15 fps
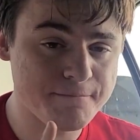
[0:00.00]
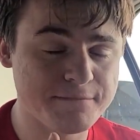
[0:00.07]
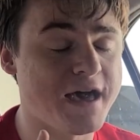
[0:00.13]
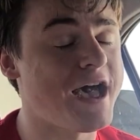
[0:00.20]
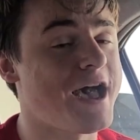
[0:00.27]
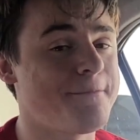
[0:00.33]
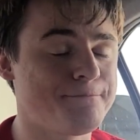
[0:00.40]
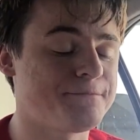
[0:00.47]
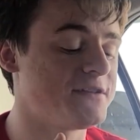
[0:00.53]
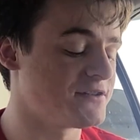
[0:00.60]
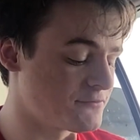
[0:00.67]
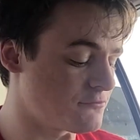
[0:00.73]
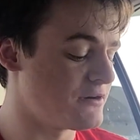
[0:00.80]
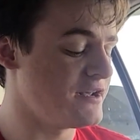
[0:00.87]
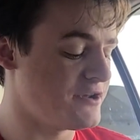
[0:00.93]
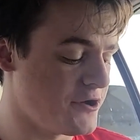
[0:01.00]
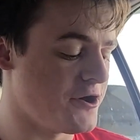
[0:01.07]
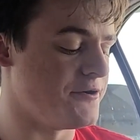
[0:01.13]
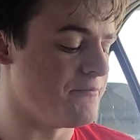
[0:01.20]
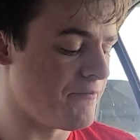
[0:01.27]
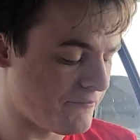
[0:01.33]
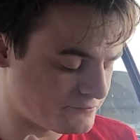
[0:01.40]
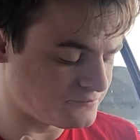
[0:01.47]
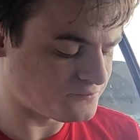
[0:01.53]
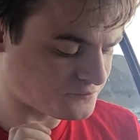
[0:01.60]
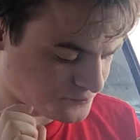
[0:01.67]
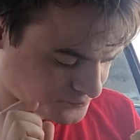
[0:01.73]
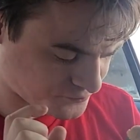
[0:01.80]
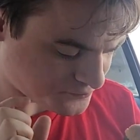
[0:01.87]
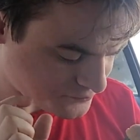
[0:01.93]
That is really good.
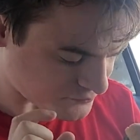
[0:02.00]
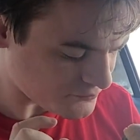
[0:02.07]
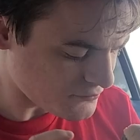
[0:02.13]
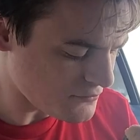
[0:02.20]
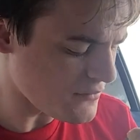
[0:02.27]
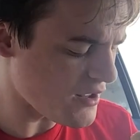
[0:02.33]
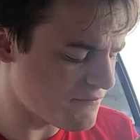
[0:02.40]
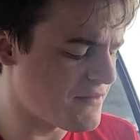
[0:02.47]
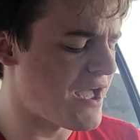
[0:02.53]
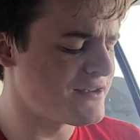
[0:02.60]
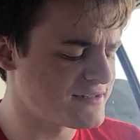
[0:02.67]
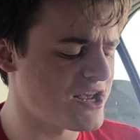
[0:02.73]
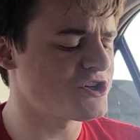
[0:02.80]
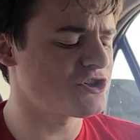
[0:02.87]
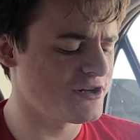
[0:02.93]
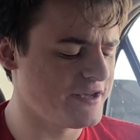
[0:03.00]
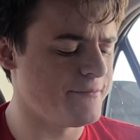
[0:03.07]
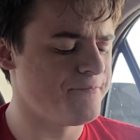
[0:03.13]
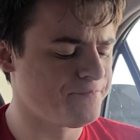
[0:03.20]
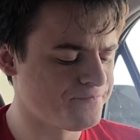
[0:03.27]
That is actually,